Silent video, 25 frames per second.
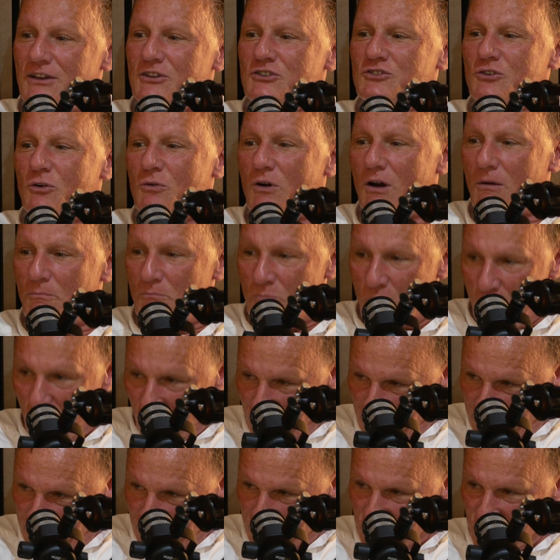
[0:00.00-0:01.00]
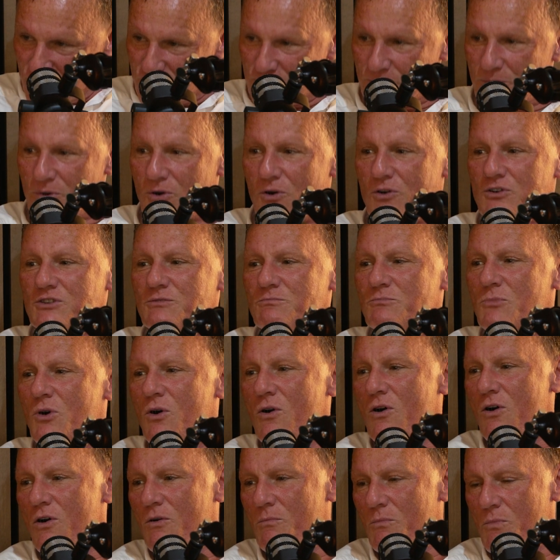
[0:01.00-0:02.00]
So more addiction supports,
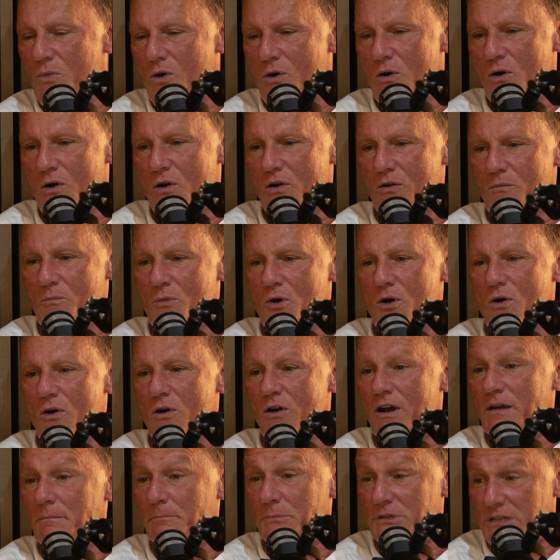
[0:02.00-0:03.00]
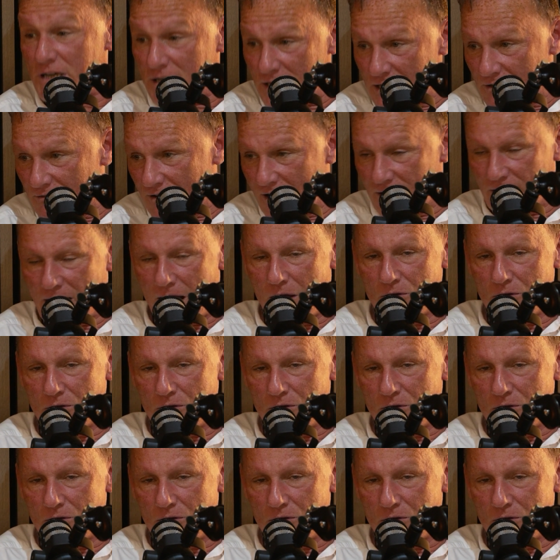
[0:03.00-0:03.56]
more, particularly around